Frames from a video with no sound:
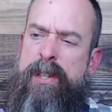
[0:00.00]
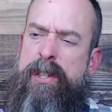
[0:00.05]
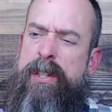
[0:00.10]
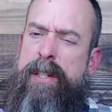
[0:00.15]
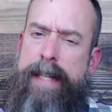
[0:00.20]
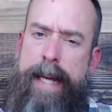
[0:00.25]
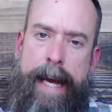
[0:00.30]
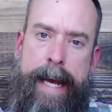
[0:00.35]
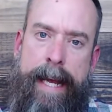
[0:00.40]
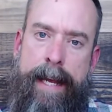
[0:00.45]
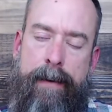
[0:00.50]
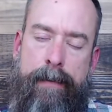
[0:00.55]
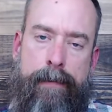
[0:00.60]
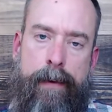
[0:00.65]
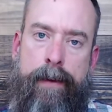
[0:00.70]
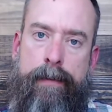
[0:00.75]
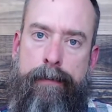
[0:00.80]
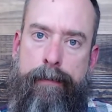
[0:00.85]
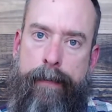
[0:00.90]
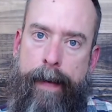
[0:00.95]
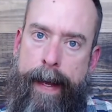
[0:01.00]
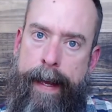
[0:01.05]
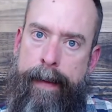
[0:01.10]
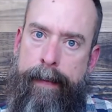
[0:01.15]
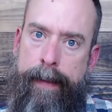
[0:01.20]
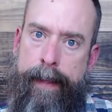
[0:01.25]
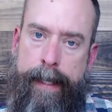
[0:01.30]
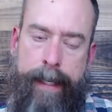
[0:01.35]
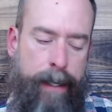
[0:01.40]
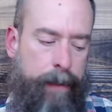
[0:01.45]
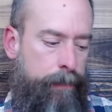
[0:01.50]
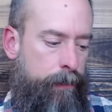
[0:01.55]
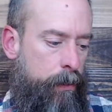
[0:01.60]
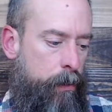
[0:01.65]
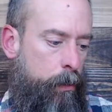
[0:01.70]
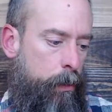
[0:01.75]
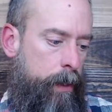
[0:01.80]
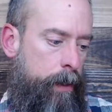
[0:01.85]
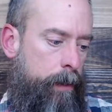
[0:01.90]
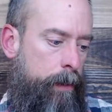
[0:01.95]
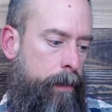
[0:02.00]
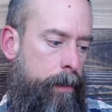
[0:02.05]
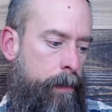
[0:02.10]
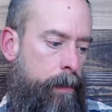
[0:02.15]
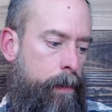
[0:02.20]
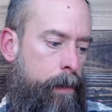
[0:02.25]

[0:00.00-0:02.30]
day of unveiling, if you will,